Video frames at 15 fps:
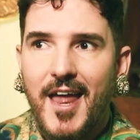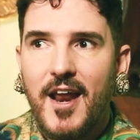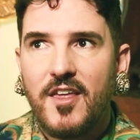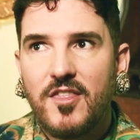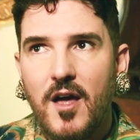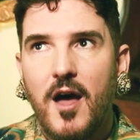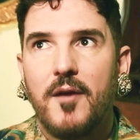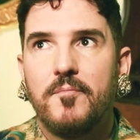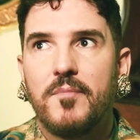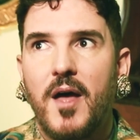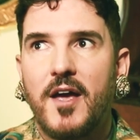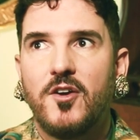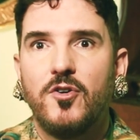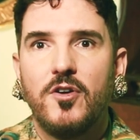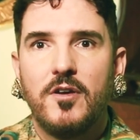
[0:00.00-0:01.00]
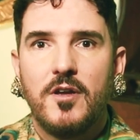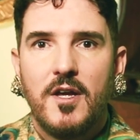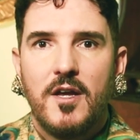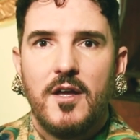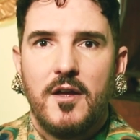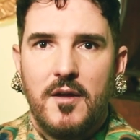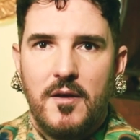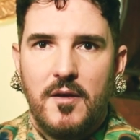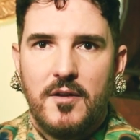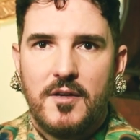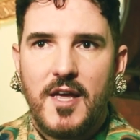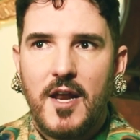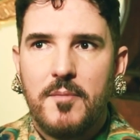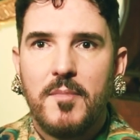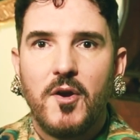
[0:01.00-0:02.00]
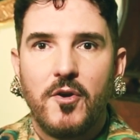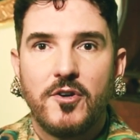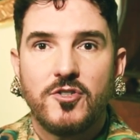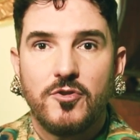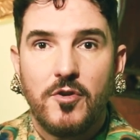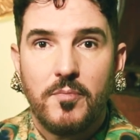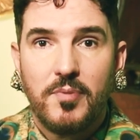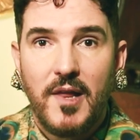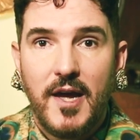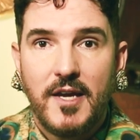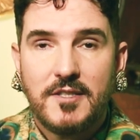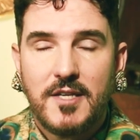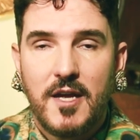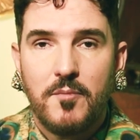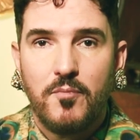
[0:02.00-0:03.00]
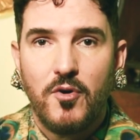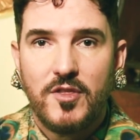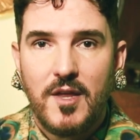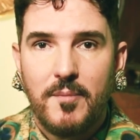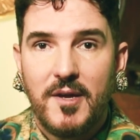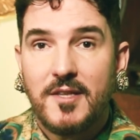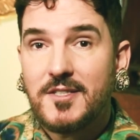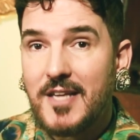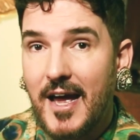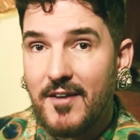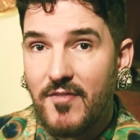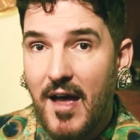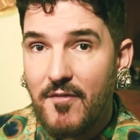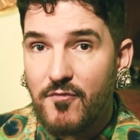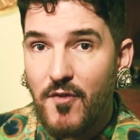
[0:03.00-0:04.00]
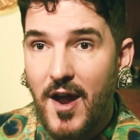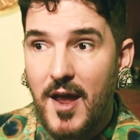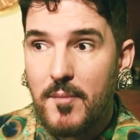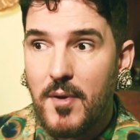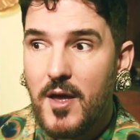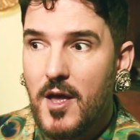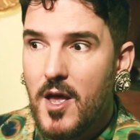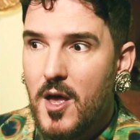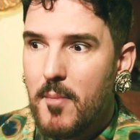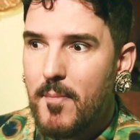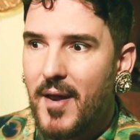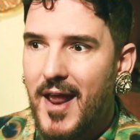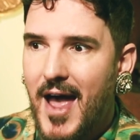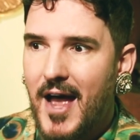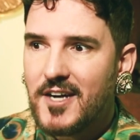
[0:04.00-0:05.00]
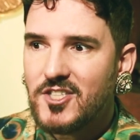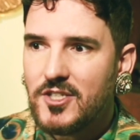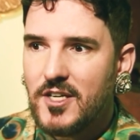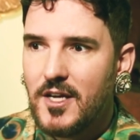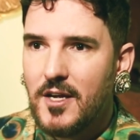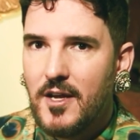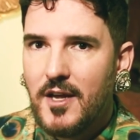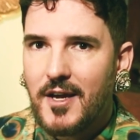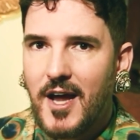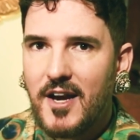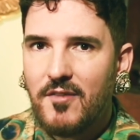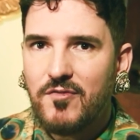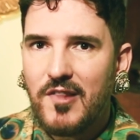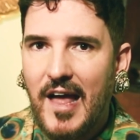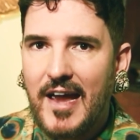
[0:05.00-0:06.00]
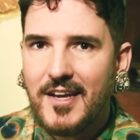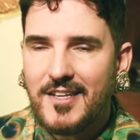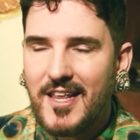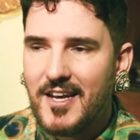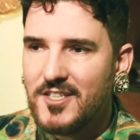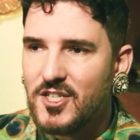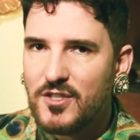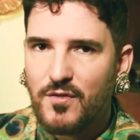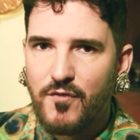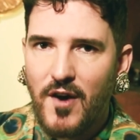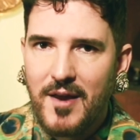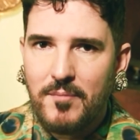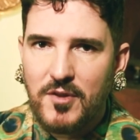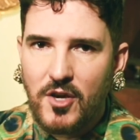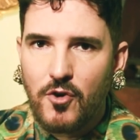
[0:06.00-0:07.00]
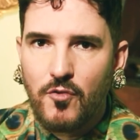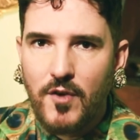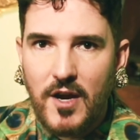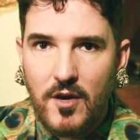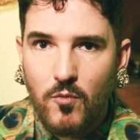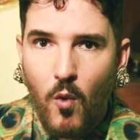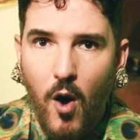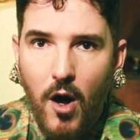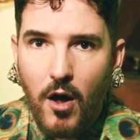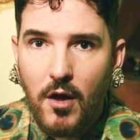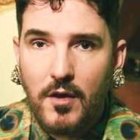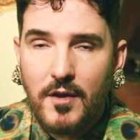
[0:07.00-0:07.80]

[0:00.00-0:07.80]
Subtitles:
And I thought I could get a mirror to replace and put them inside of that frame. But I actually kind of liked that it just framed the green wall